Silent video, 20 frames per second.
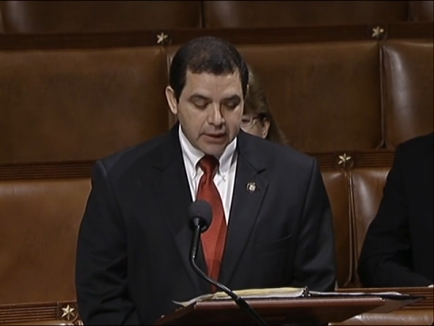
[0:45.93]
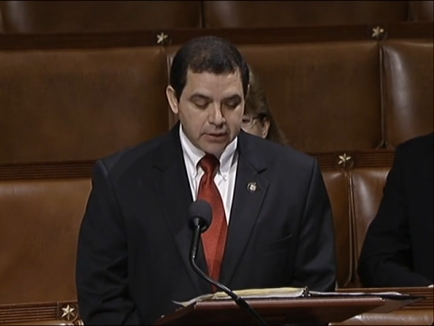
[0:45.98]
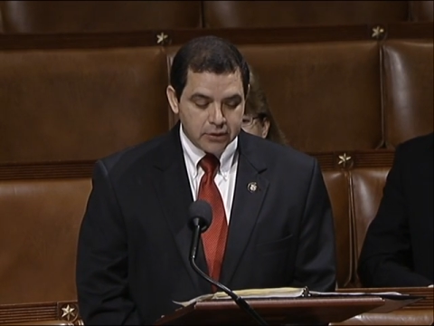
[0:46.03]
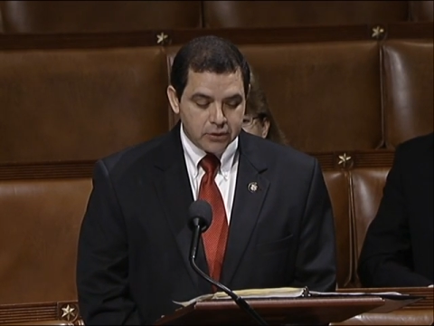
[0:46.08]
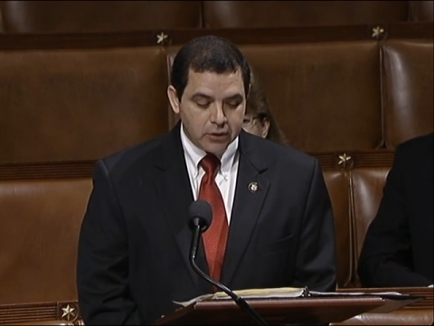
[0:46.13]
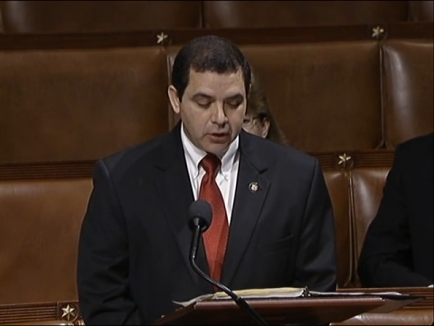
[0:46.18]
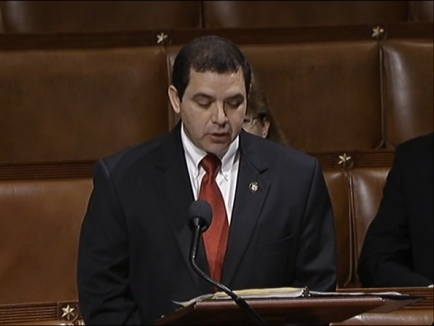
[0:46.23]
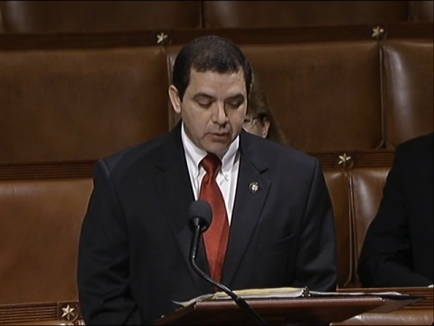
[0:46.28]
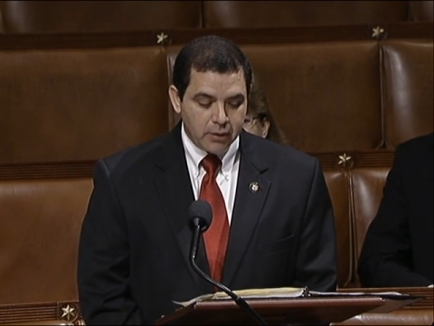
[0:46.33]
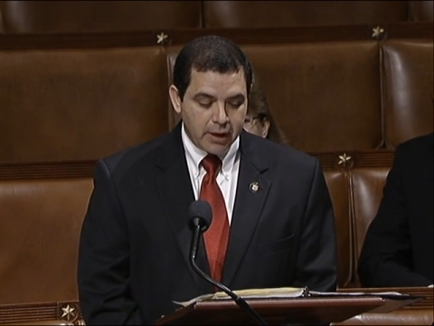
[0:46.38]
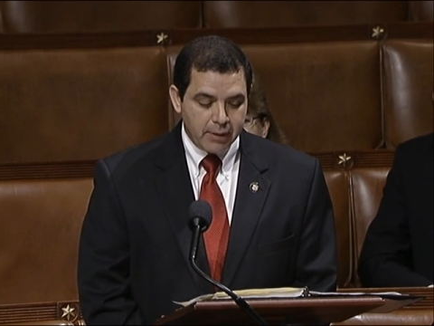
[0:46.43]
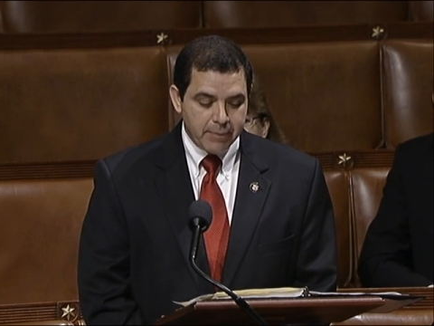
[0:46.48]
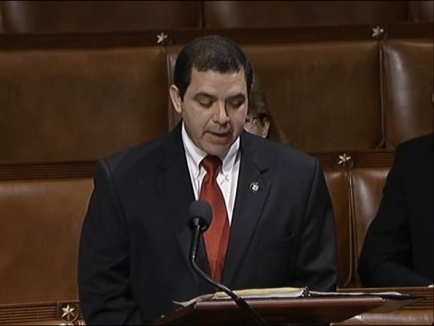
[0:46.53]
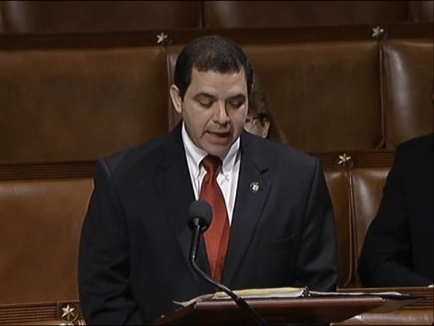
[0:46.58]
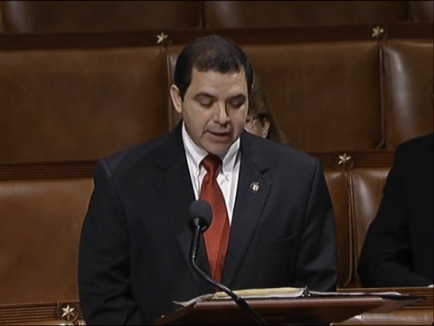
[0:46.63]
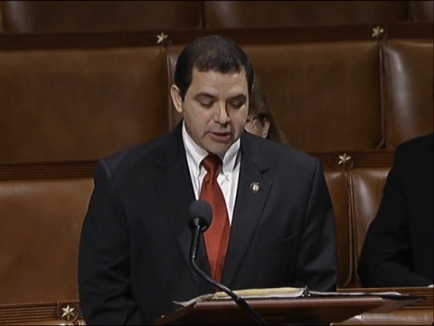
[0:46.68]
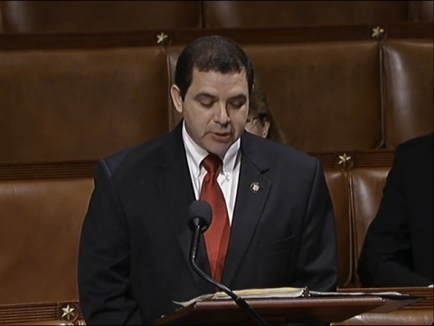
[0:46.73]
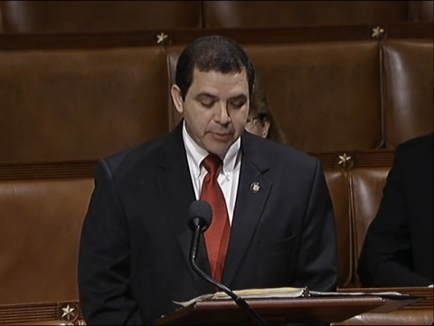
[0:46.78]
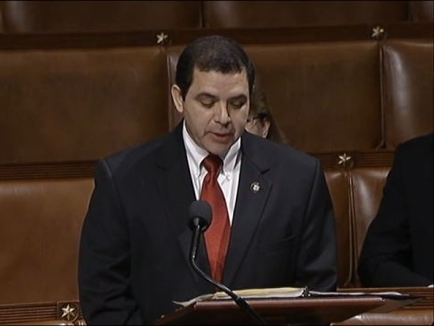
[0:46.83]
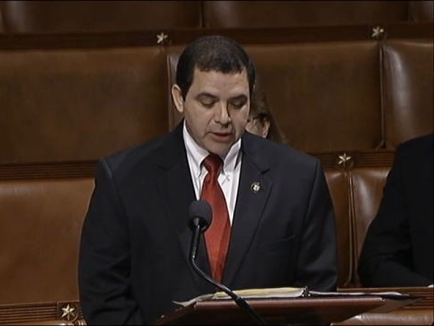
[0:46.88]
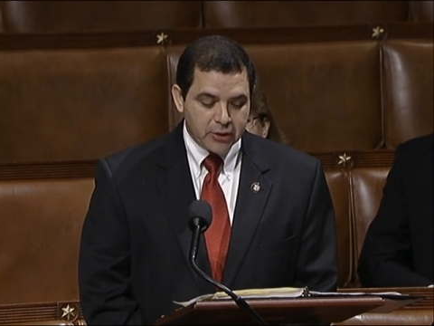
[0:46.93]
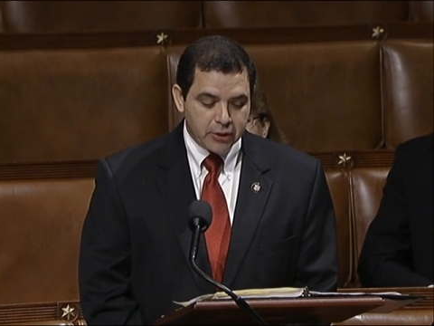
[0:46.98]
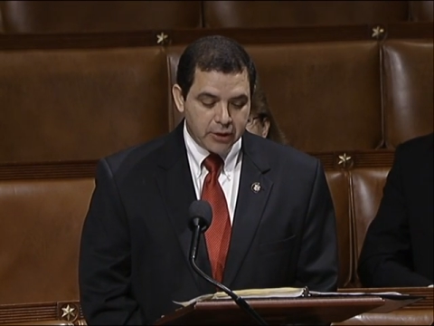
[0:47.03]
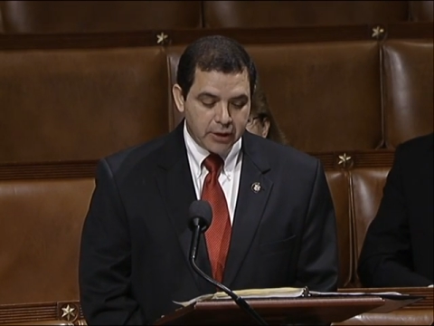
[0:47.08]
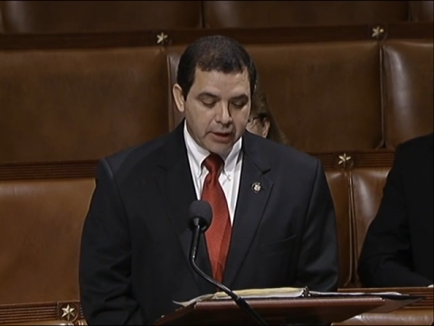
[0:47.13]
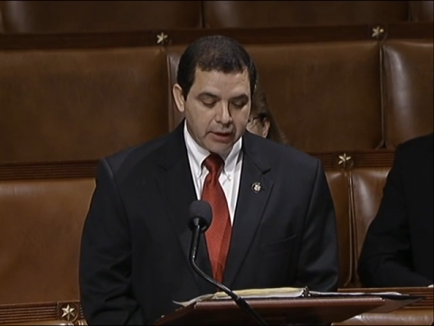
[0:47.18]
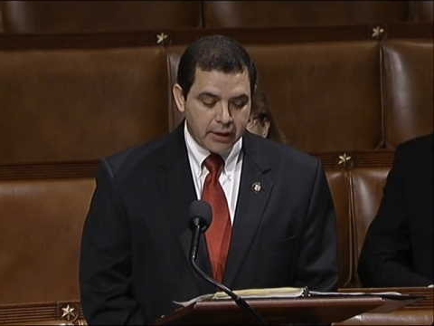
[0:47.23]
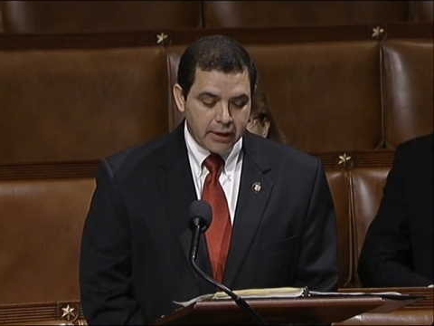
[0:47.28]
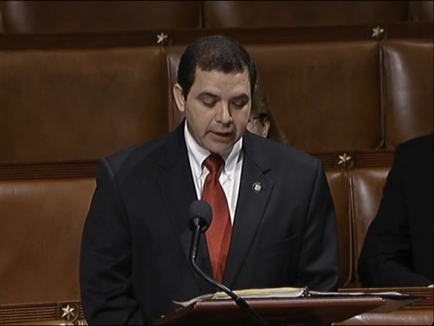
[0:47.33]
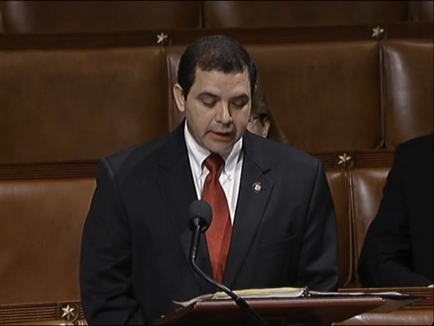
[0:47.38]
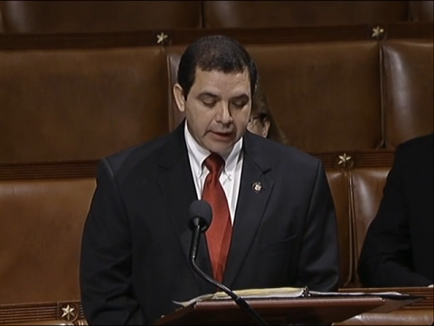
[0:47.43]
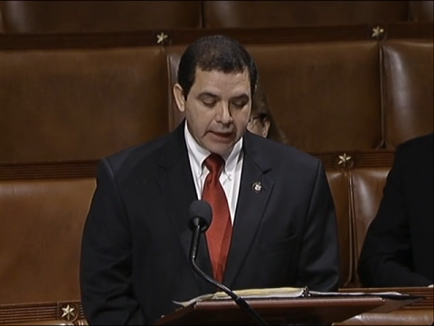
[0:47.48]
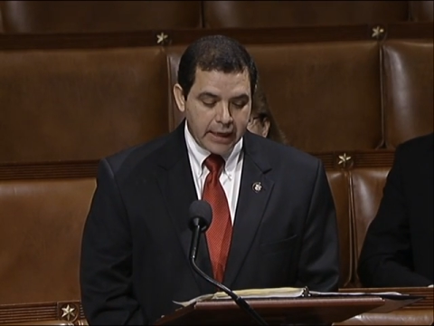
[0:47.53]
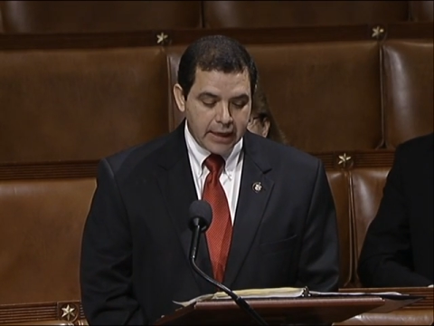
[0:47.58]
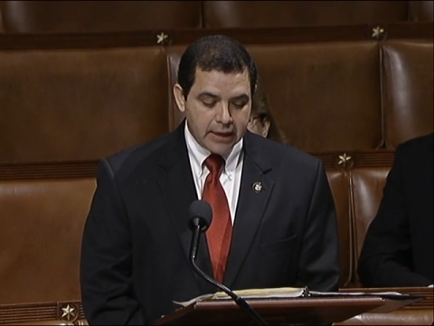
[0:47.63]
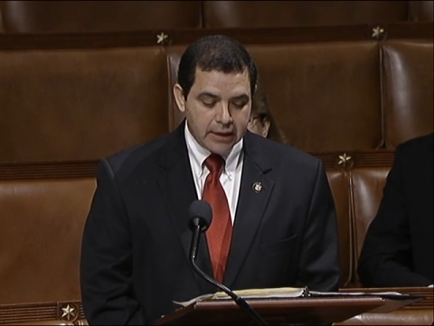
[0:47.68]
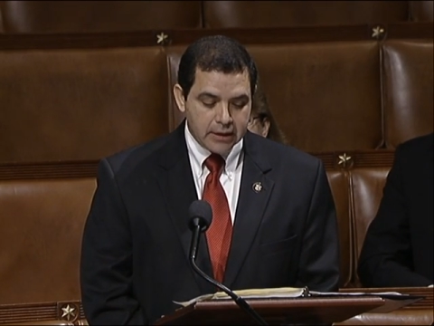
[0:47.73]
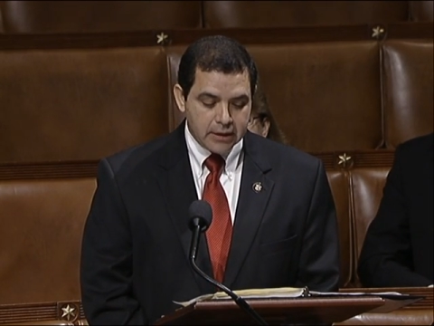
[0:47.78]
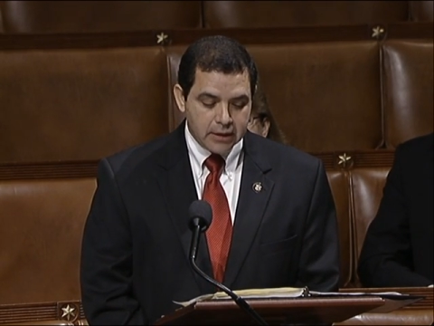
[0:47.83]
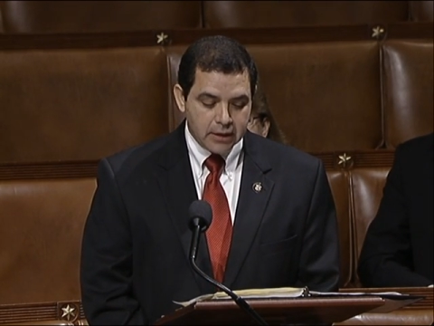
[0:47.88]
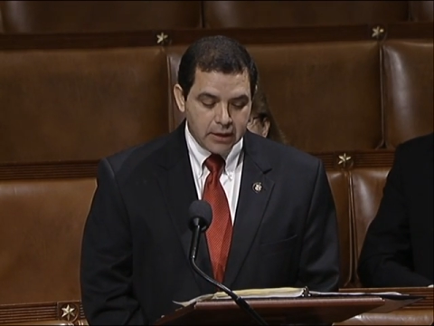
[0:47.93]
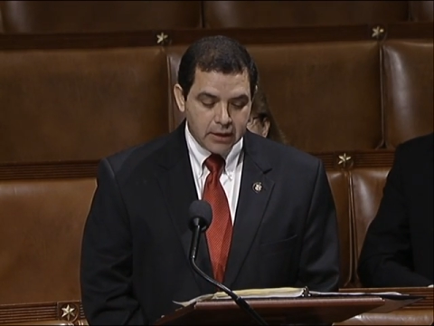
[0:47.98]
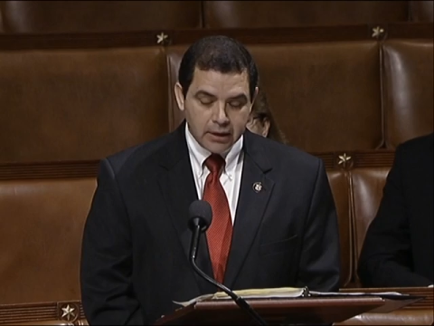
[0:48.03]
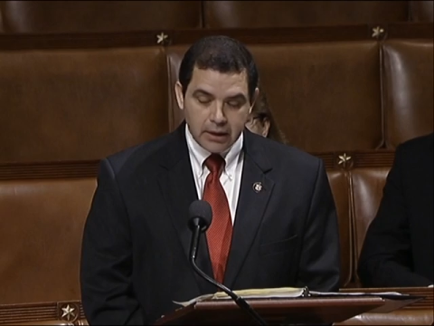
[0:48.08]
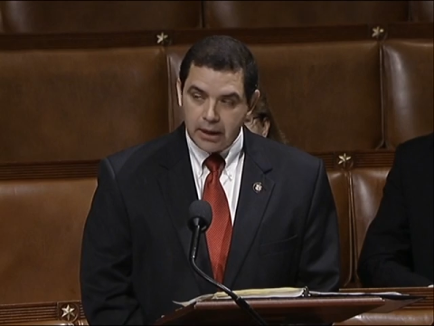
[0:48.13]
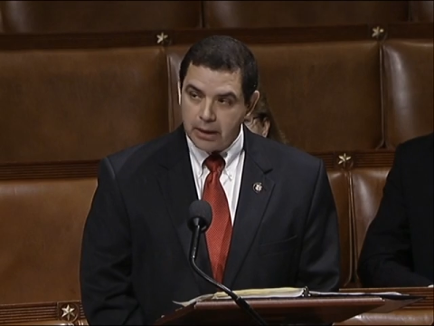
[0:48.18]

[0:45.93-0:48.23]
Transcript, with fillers: So, uh, Madam Speaker, again,